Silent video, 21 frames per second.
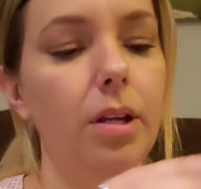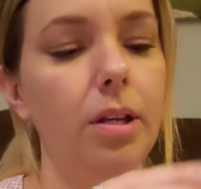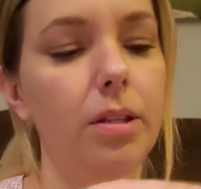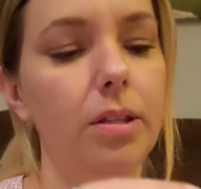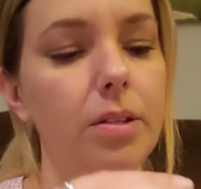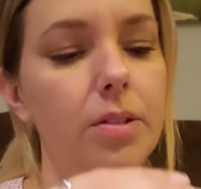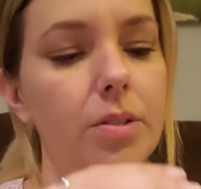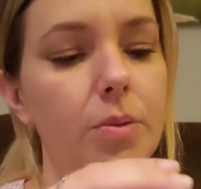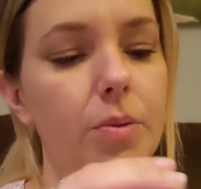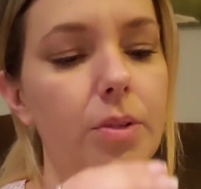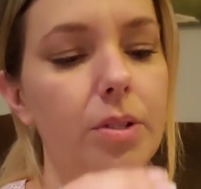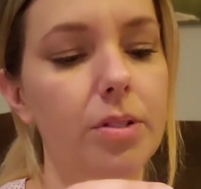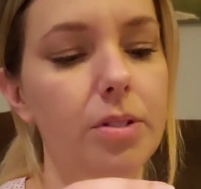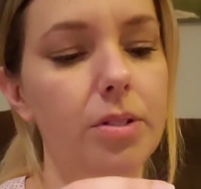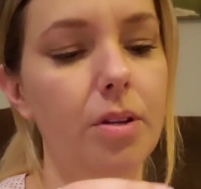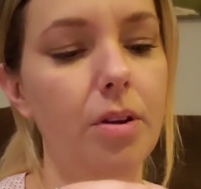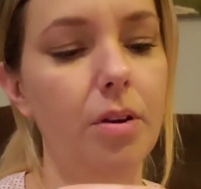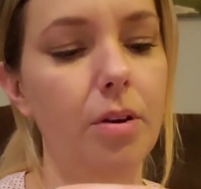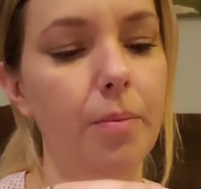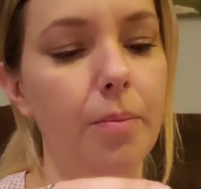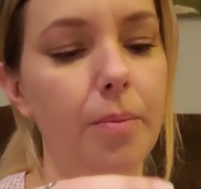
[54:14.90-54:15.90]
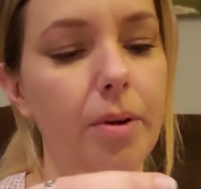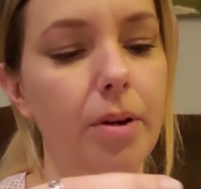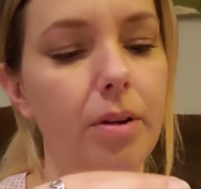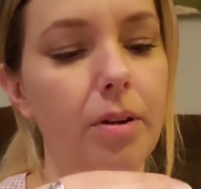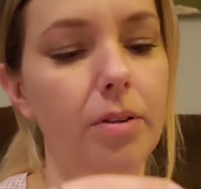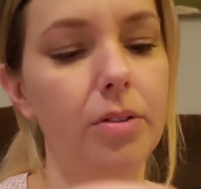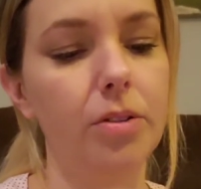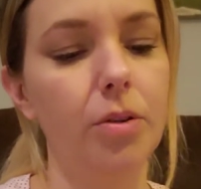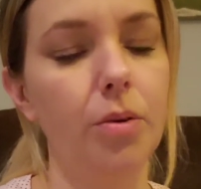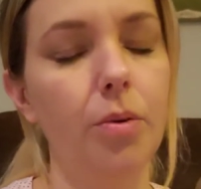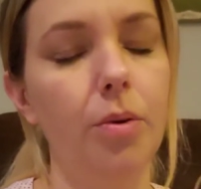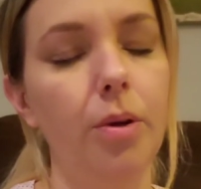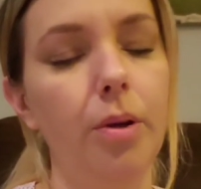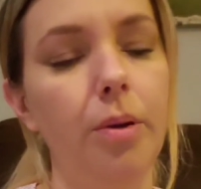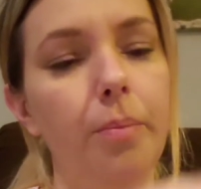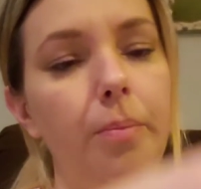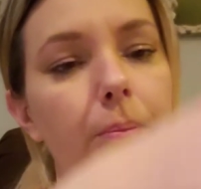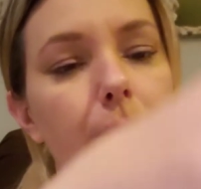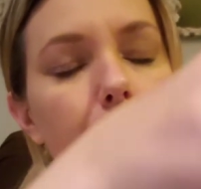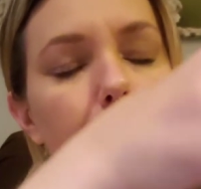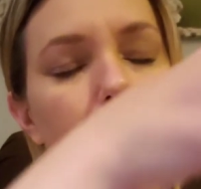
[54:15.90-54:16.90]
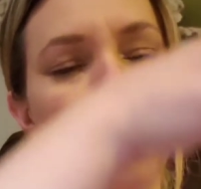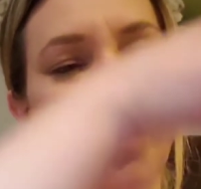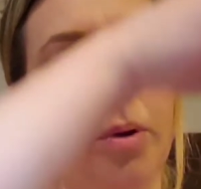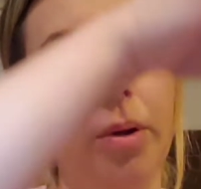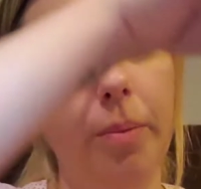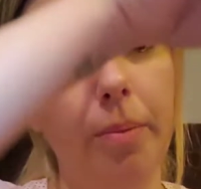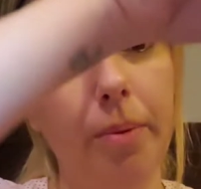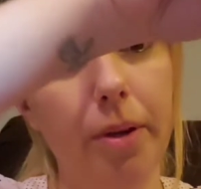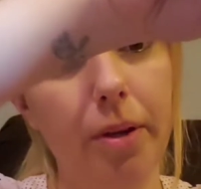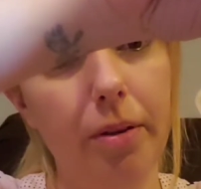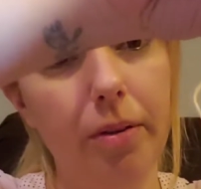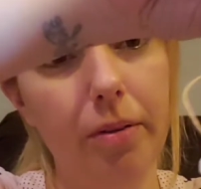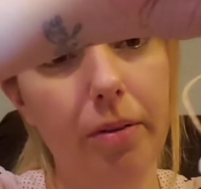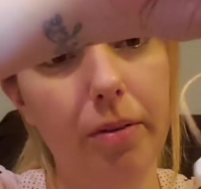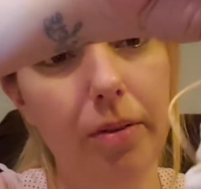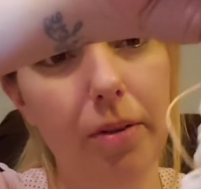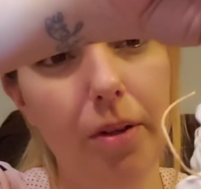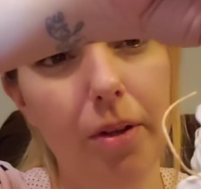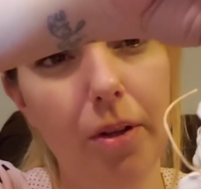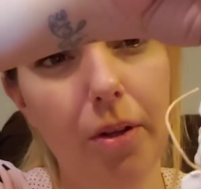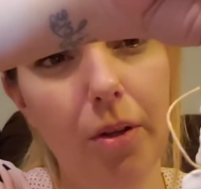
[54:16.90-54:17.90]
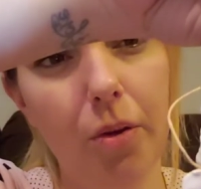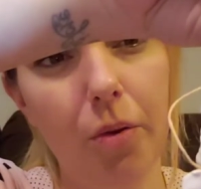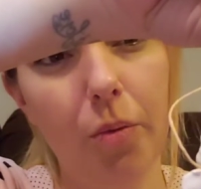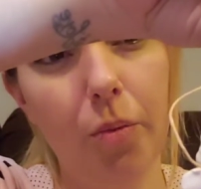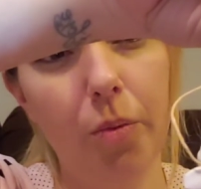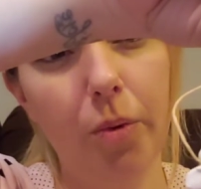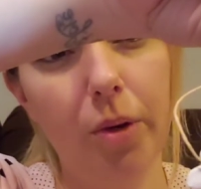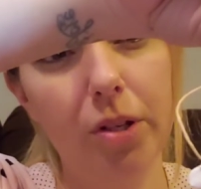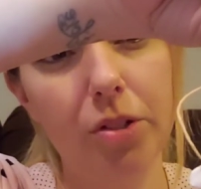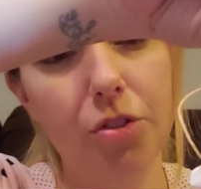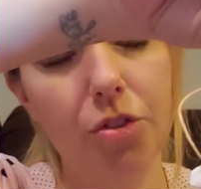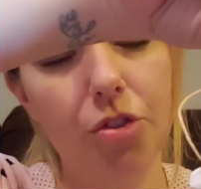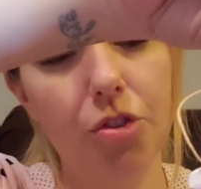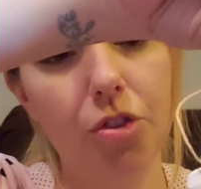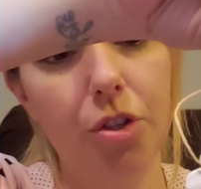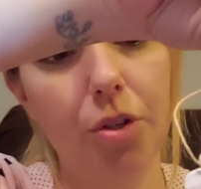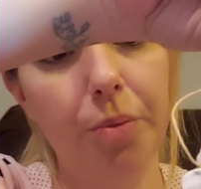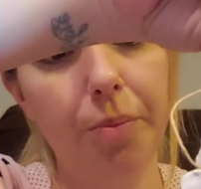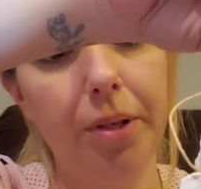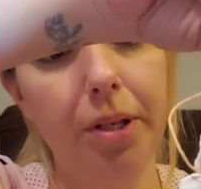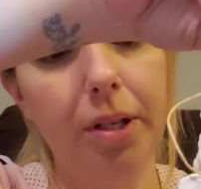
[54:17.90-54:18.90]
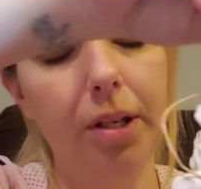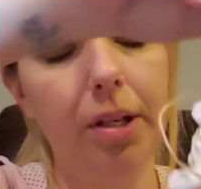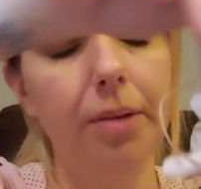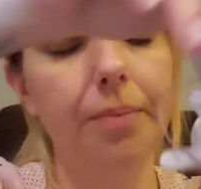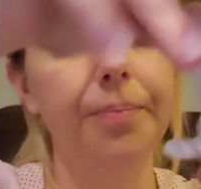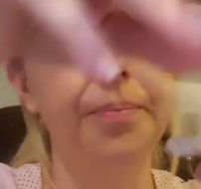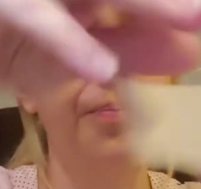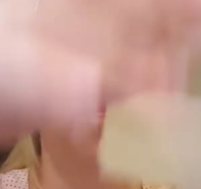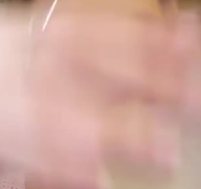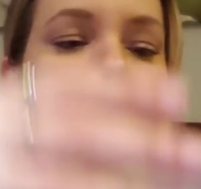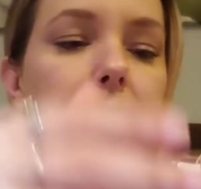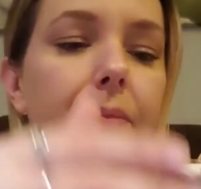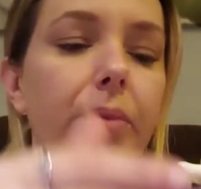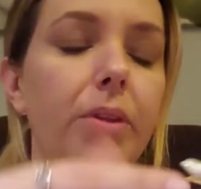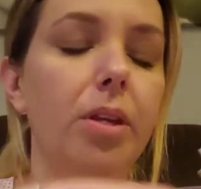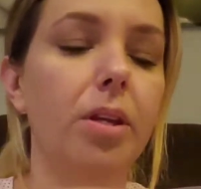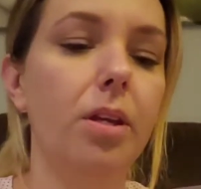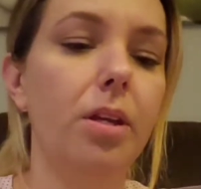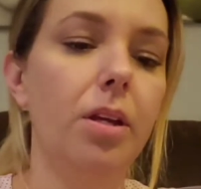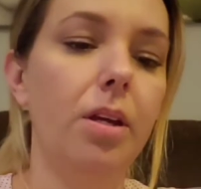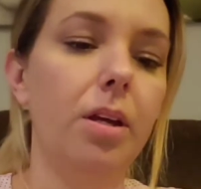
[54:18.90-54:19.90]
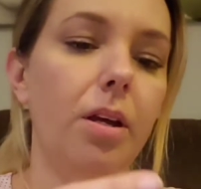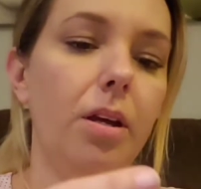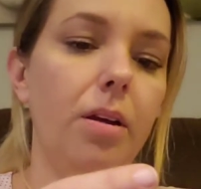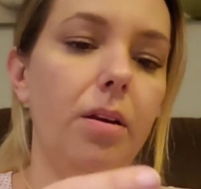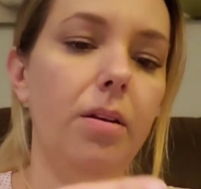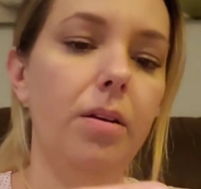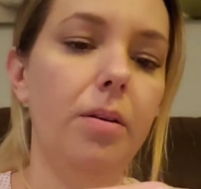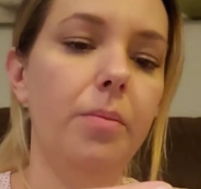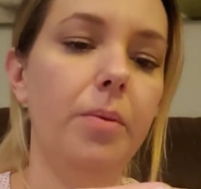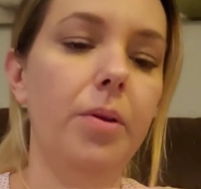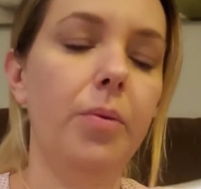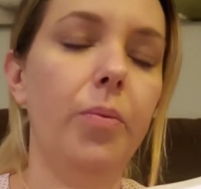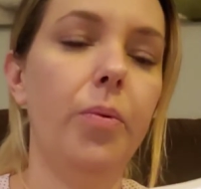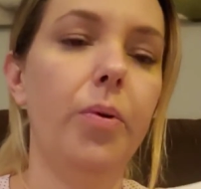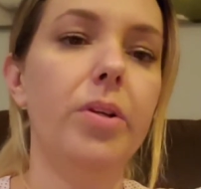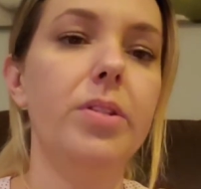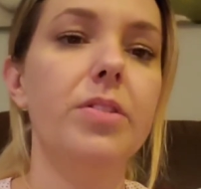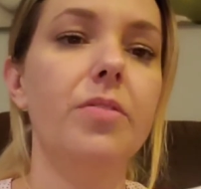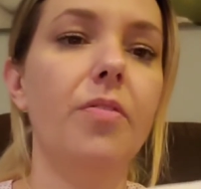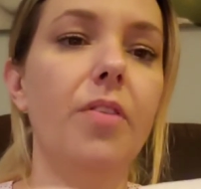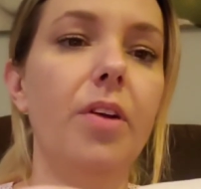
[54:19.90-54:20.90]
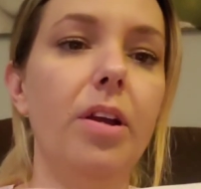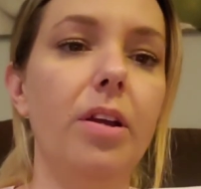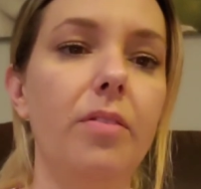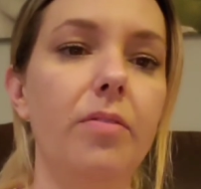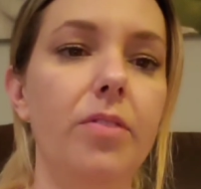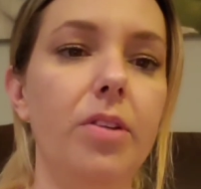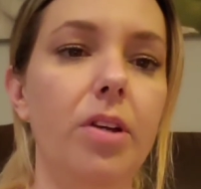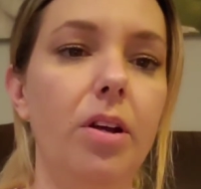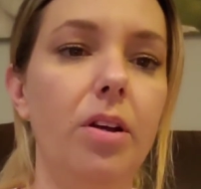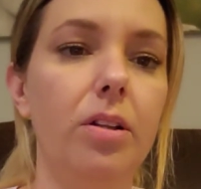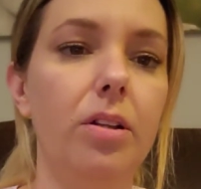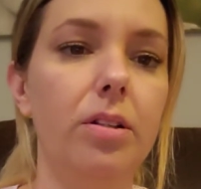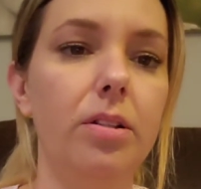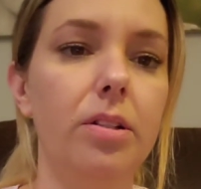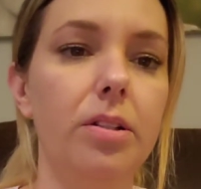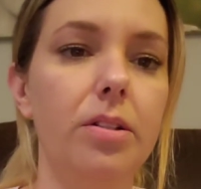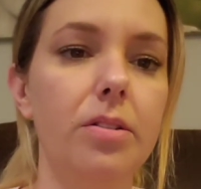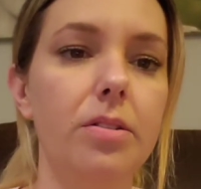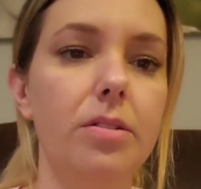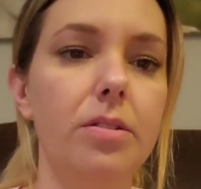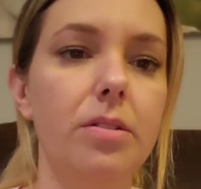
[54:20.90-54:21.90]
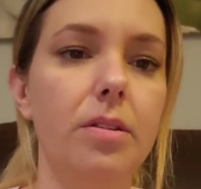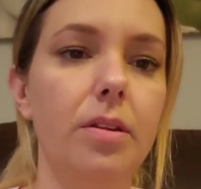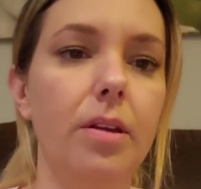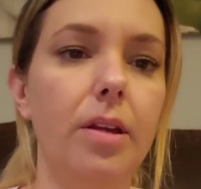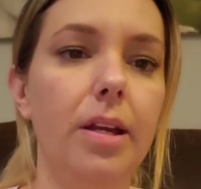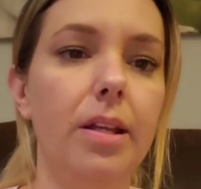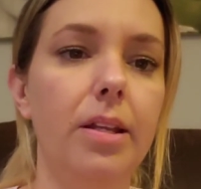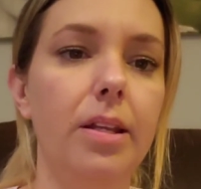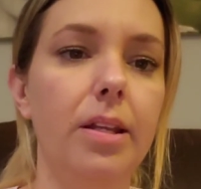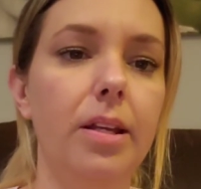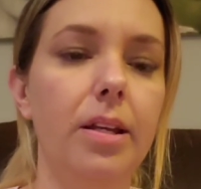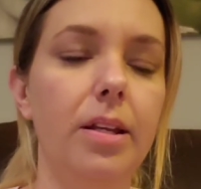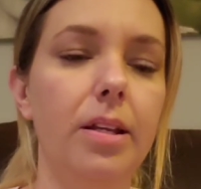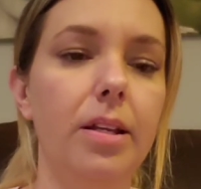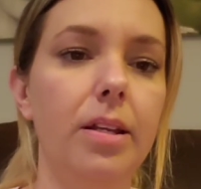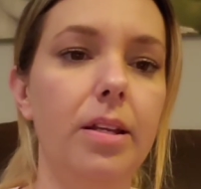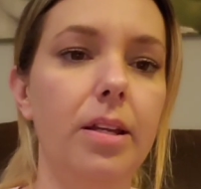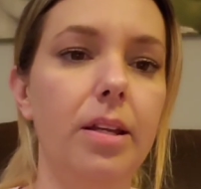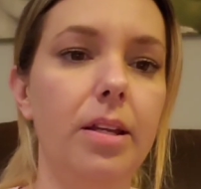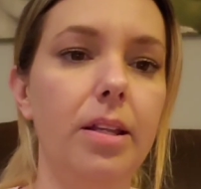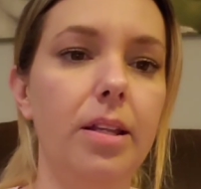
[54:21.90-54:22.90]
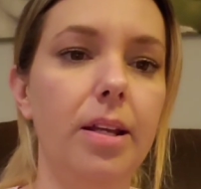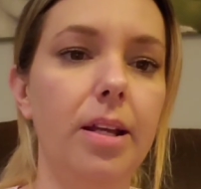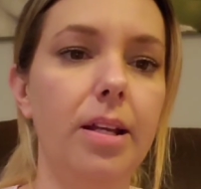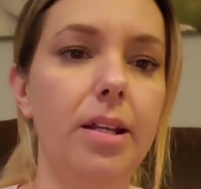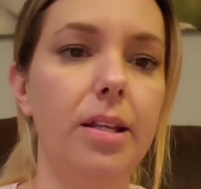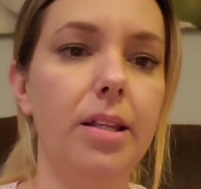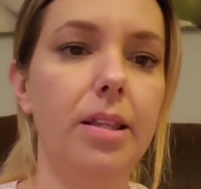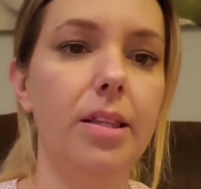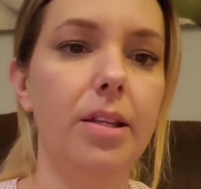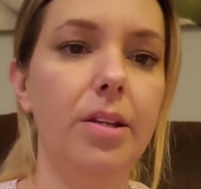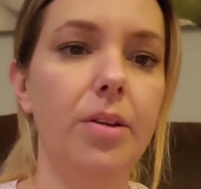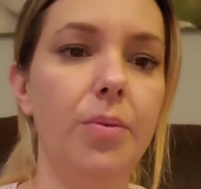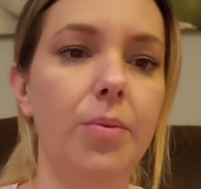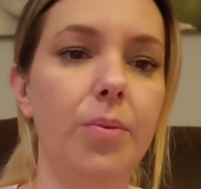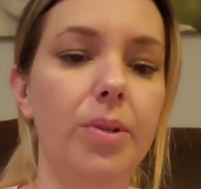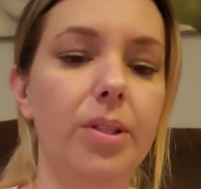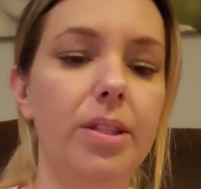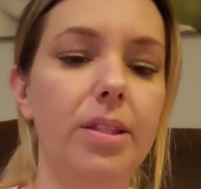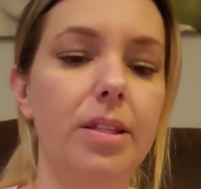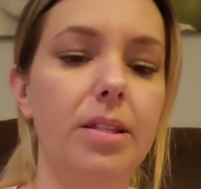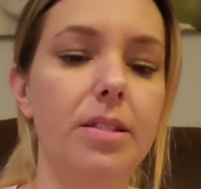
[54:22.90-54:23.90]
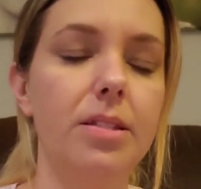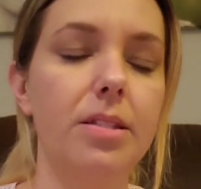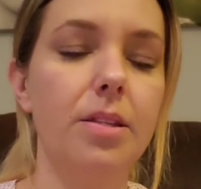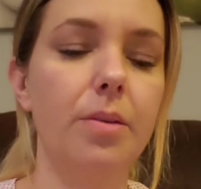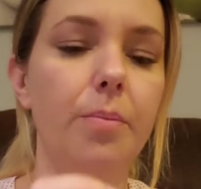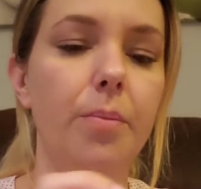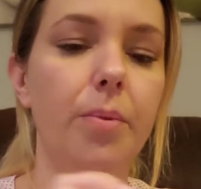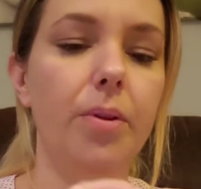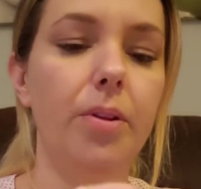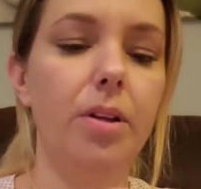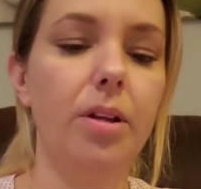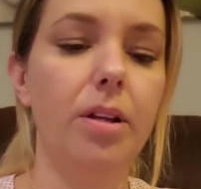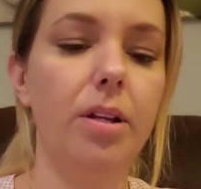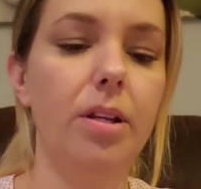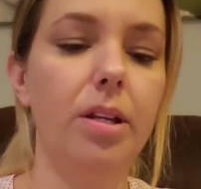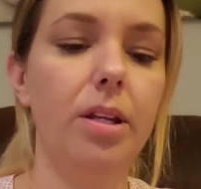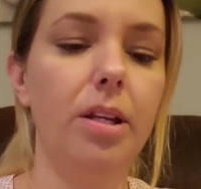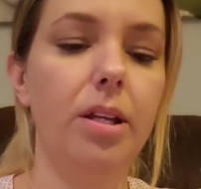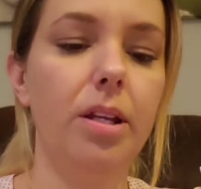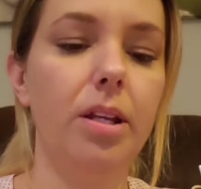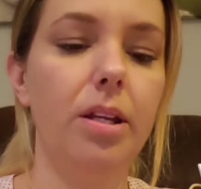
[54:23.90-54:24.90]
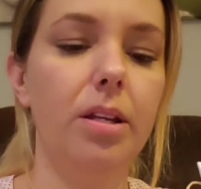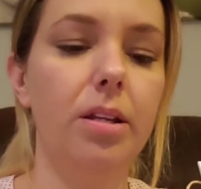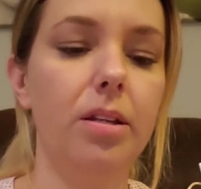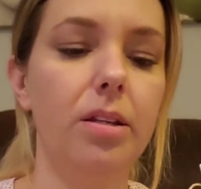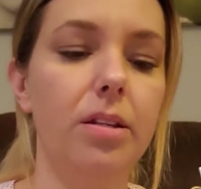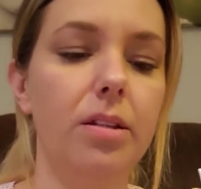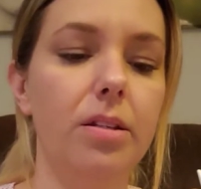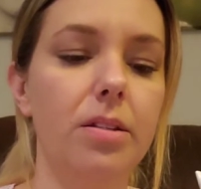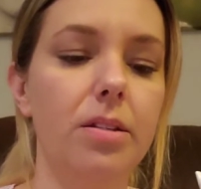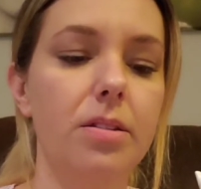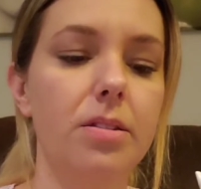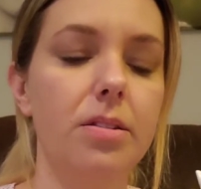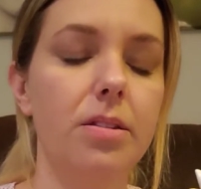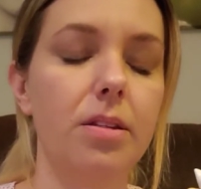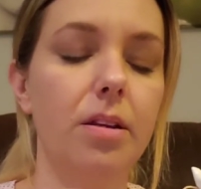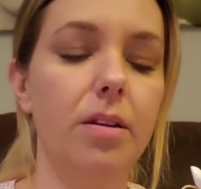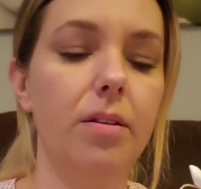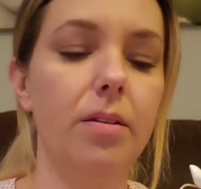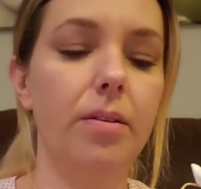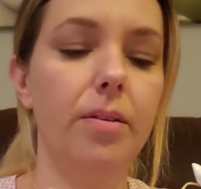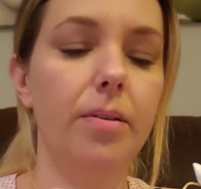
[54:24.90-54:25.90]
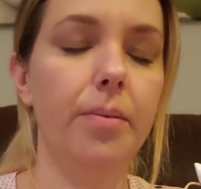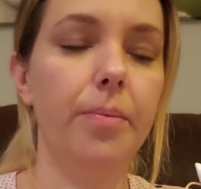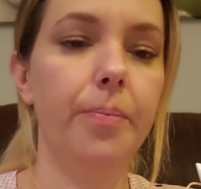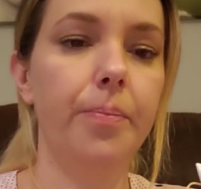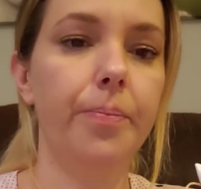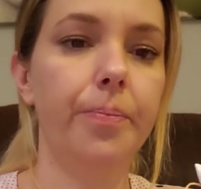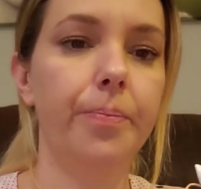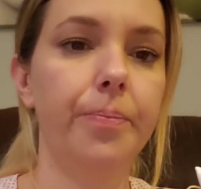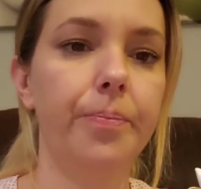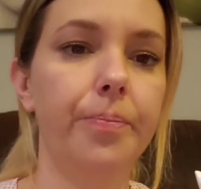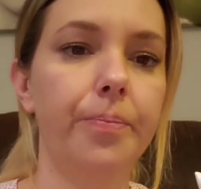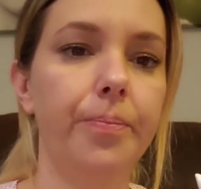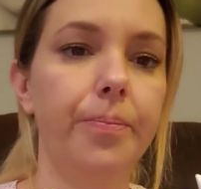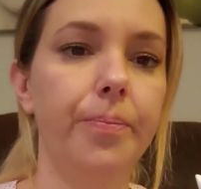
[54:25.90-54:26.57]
And these ones are marked Goib, Goibel West Germany. Um, it was $5 and then anything with this symbol on it is 25%